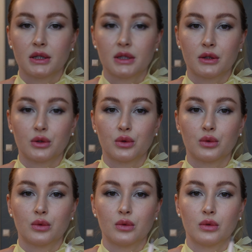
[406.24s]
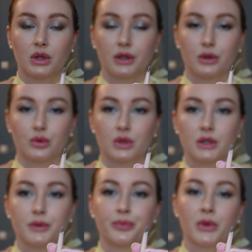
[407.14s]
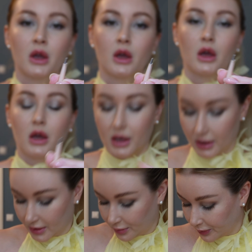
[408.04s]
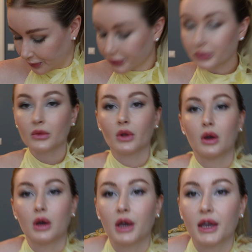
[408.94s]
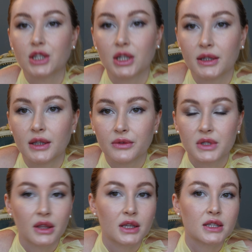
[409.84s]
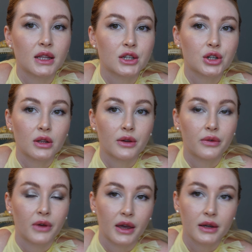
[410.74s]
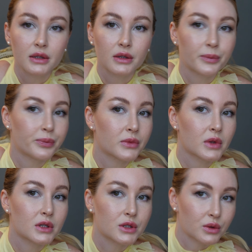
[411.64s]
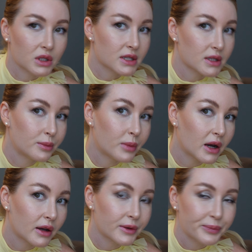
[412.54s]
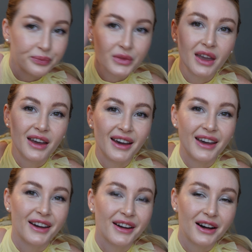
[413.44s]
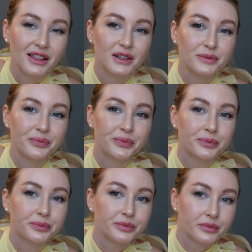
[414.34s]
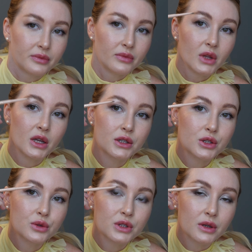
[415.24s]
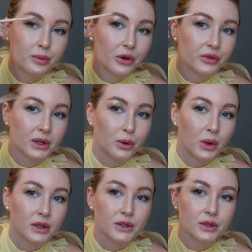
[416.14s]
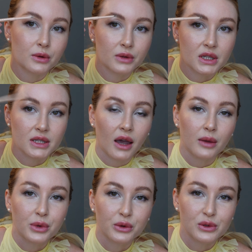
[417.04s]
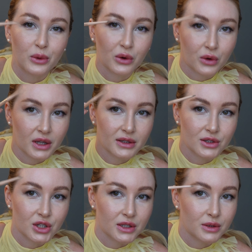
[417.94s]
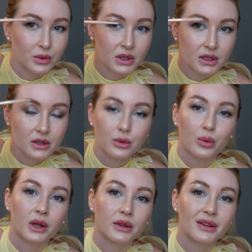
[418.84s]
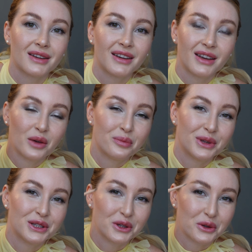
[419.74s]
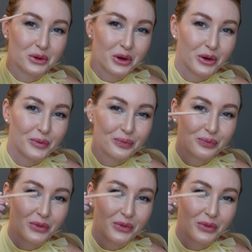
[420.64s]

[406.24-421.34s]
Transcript: it, and you can use it. And actually it gives this natural effect. As you can see, my hair color, it suits perfectly well, so these eyebrows were created just with this one particular